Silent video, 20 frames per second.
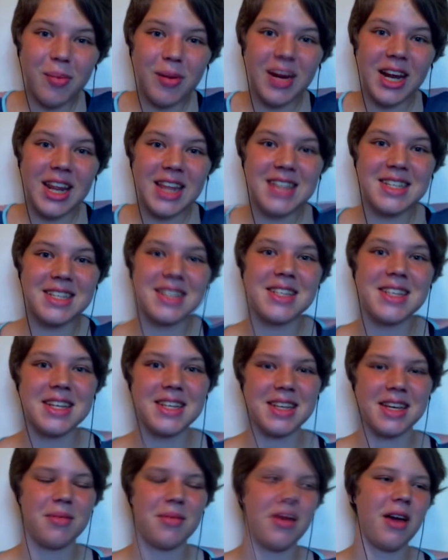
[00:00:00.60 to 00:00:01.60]
everybody, this is
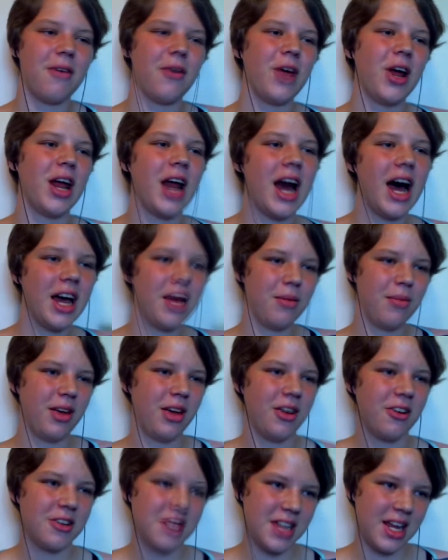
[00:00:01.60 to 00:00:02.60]
TZM Avery, and I am
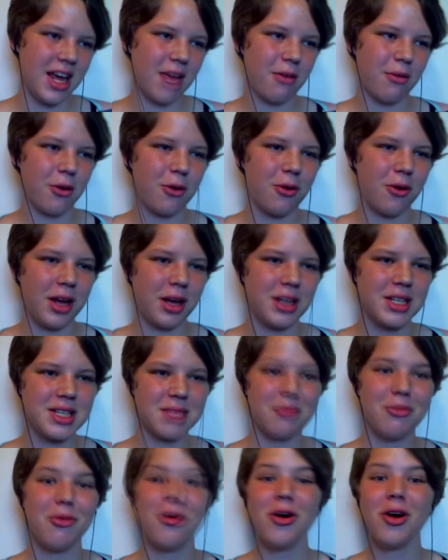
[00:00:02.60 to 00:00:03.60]
here today recording
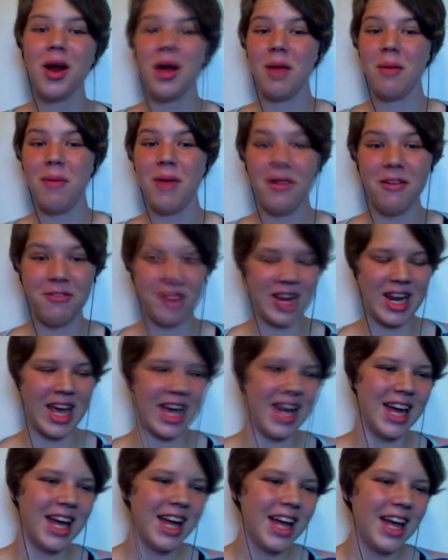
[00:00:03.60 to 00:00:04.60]
some more
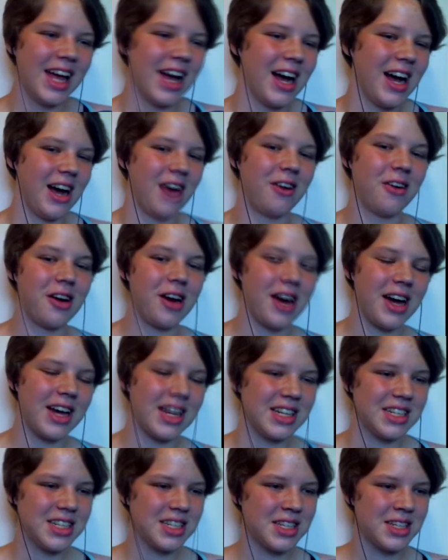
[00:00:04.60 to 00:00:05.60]
Epiphany!
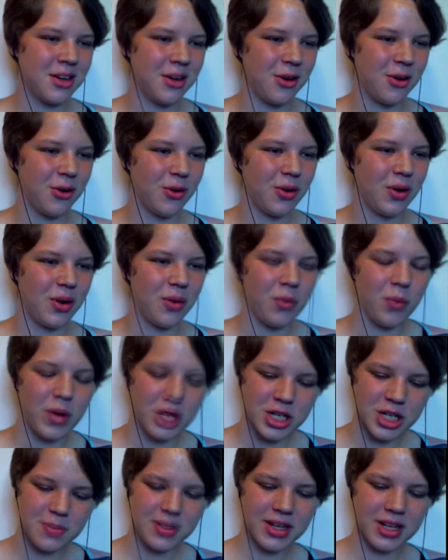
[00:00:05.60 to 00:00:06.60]
Alright, so we
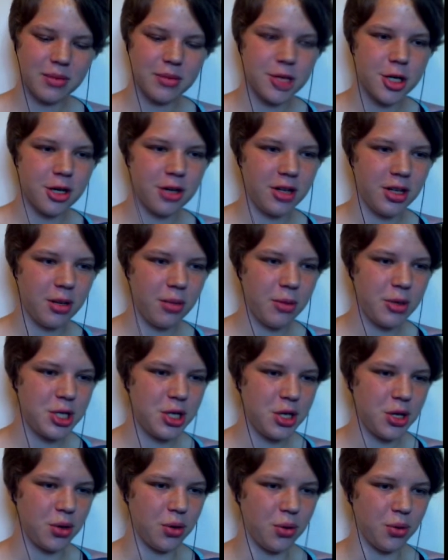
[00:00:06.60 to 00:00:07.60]
just picked up journal number
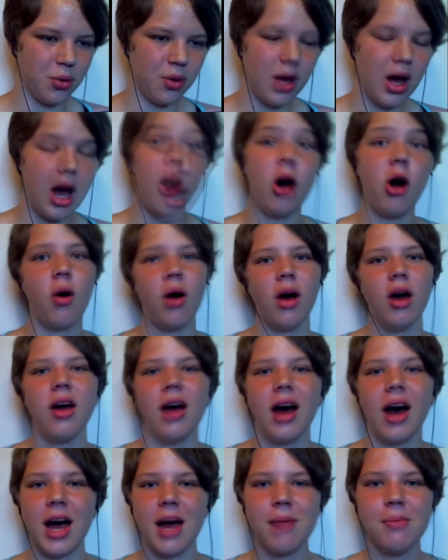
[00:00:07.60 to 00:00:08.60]
2.
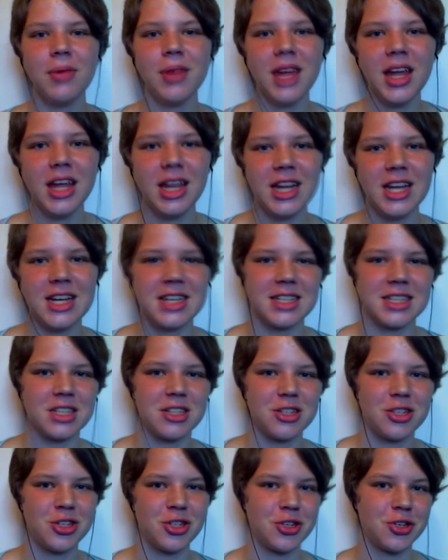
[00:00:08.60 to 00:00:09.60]
Oh, I'm playing these
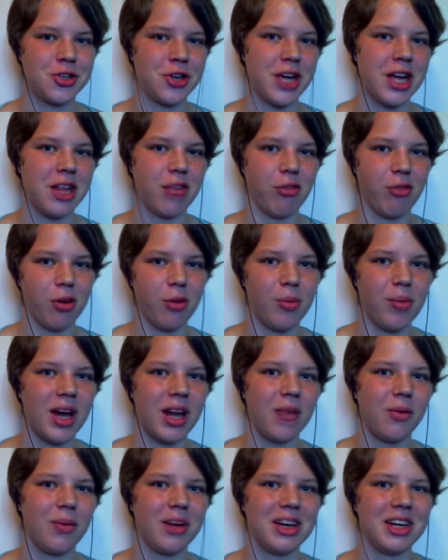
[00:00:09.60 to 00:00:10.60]
straight through, by
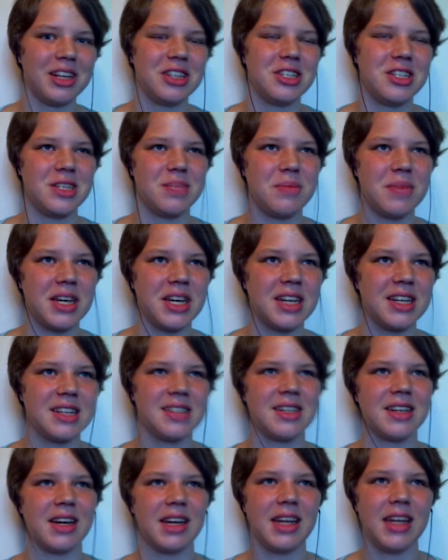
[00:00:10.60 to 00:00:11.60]
the way, just
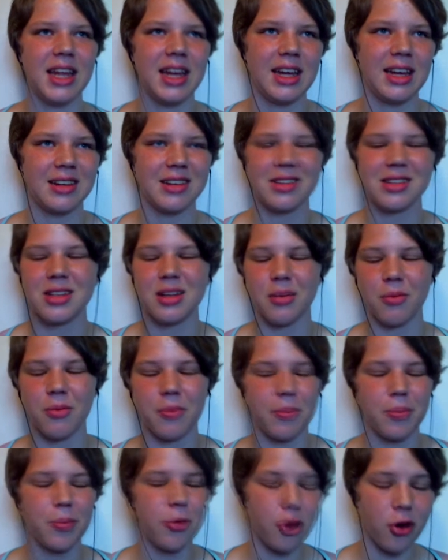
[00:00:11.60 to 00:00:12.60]
because I need to
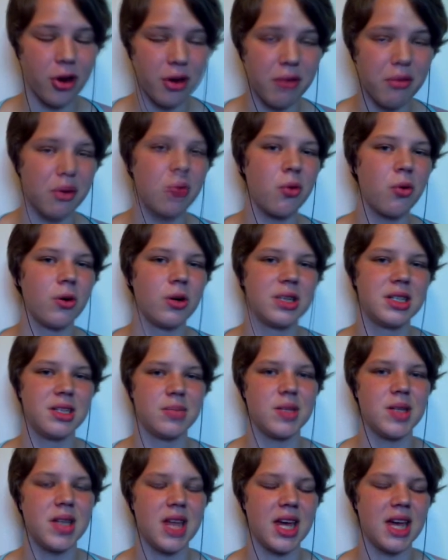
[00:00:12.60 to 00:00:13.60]
pre-record
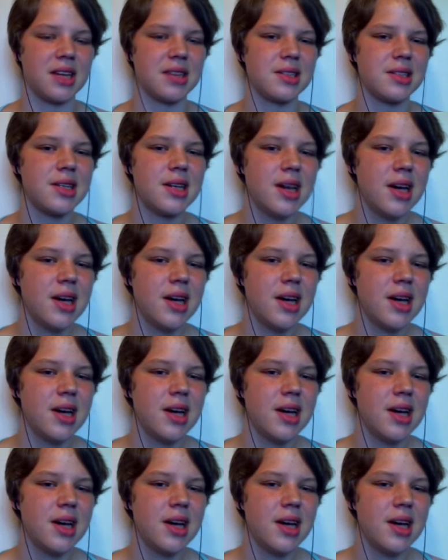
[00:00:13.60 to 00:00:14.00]
some things.